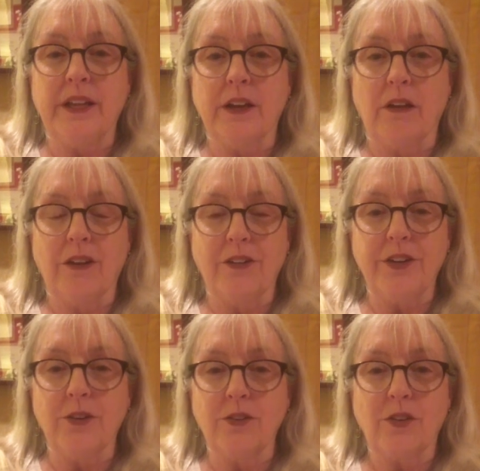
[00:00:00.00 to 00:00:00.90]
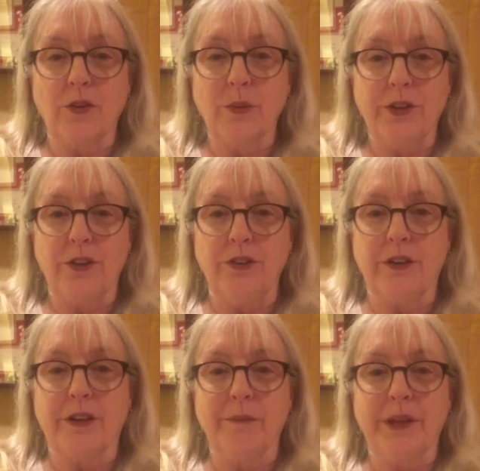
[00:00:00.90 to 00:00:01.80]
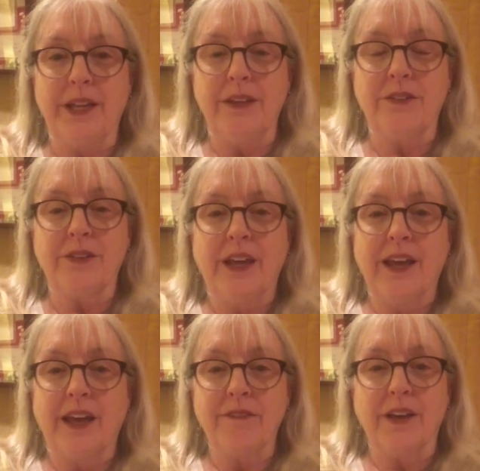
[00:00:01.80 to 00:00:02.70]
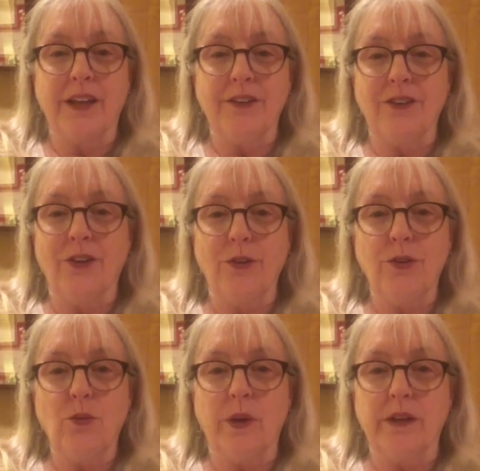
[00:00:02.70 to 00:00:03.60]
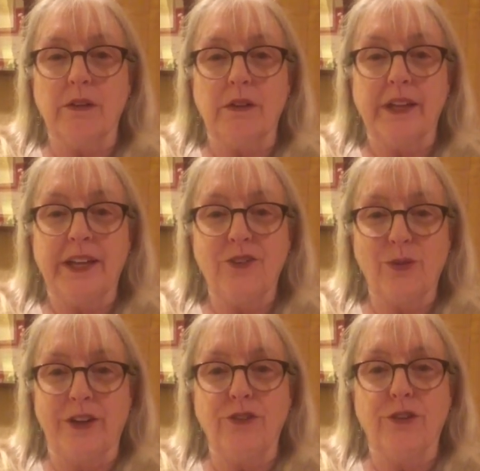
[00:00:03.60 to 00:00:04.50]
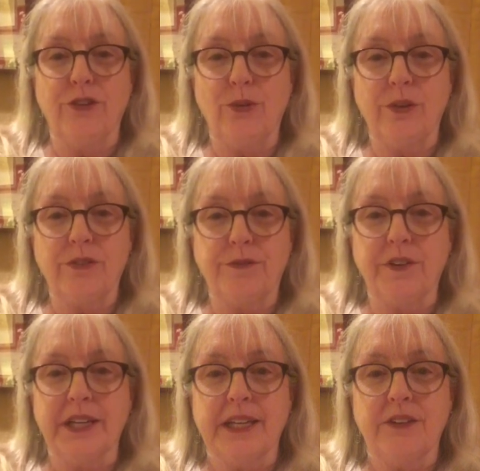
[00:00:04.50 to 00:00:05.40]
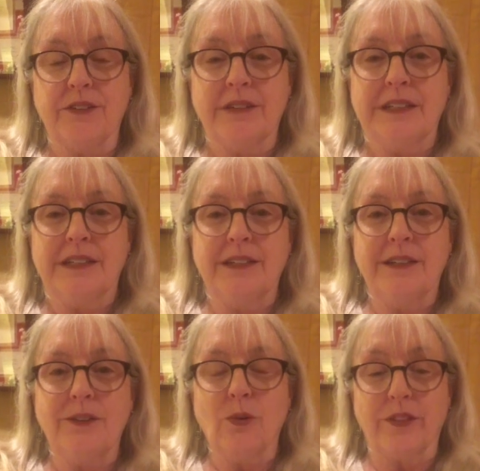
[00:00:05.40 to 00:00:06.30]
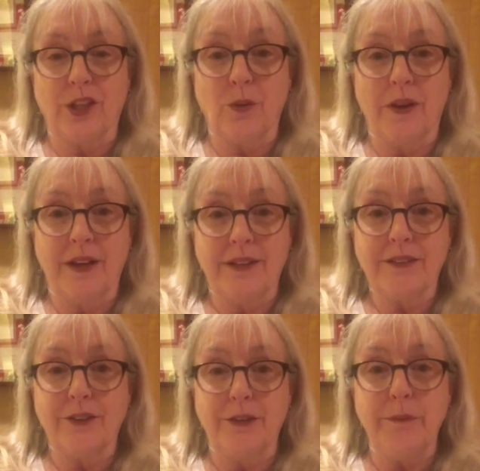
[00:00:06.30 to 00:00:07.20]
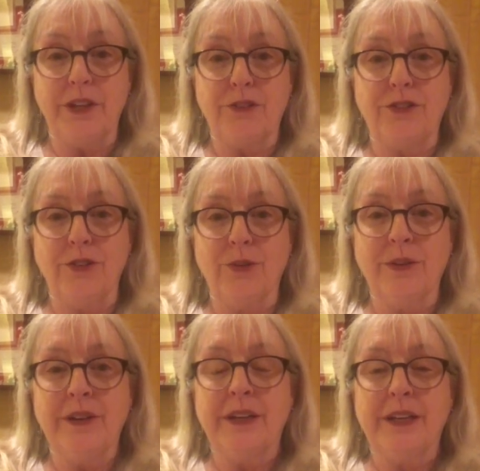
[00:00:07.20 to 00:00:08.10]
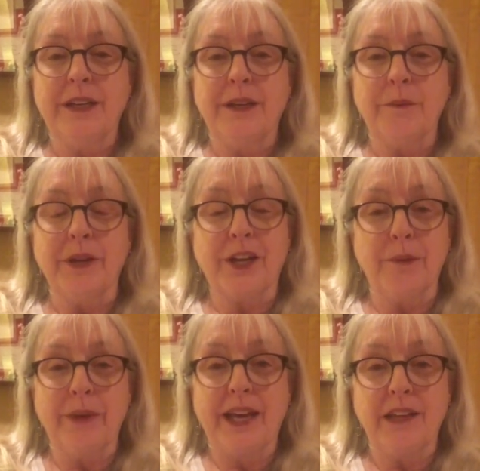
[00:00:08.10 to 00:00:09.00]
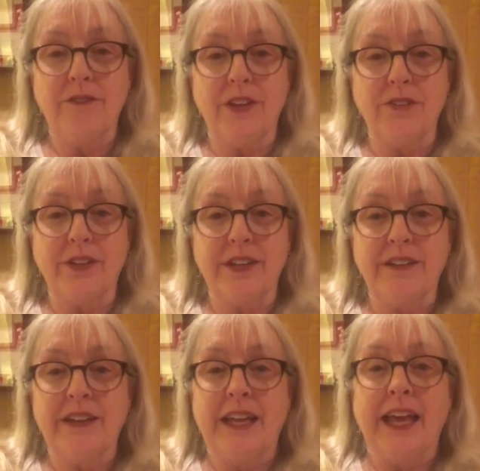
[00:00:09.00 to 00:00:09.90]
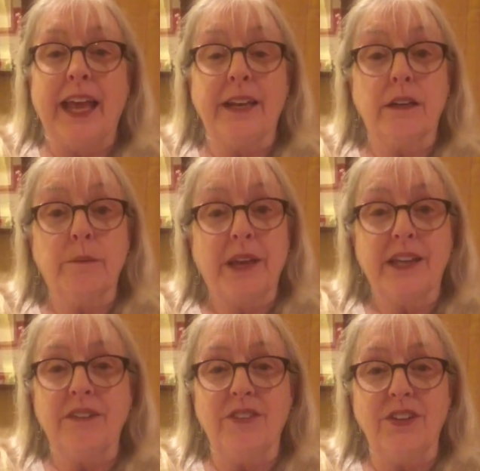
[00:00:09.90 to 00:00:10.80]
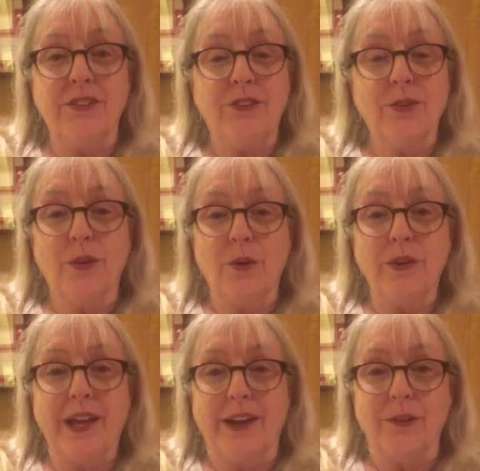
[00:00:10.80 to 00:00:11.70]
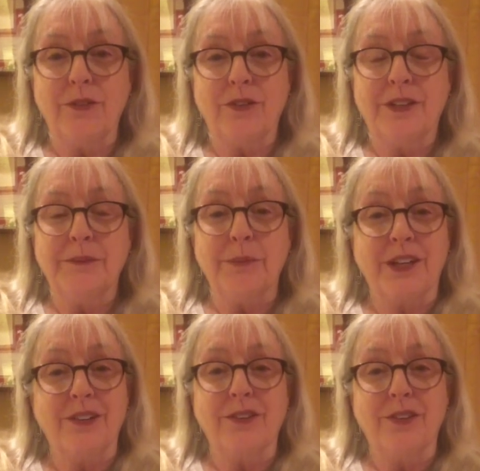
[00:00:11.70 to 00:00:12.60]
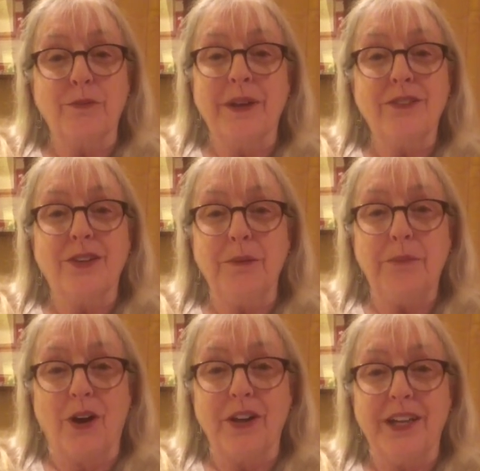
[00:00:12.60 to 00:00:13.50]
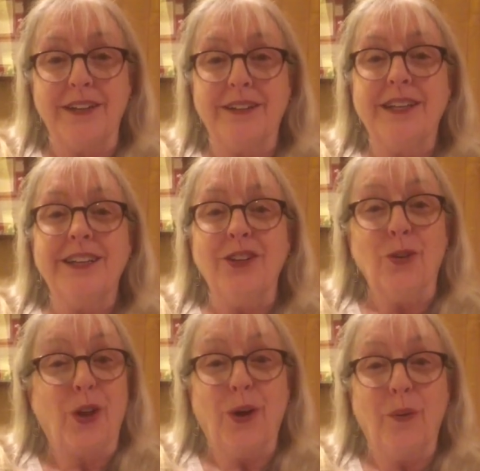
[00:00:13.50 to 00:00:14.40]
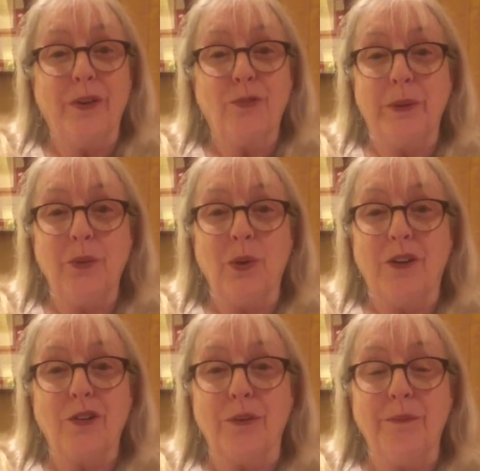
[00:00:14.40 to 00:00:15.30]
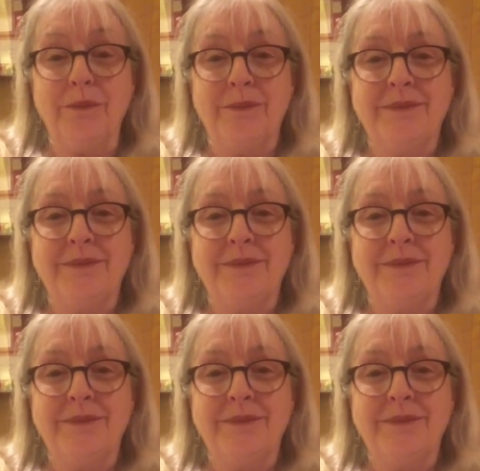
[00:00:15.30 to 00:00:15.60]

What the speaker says: in all our years on reunion committees, I've gotten to know you well and treasure you as a friend. North Little Rock is going to miss you, but come back and visit, and come back and visit your old house, because since my son bought it, you'll always be welcome.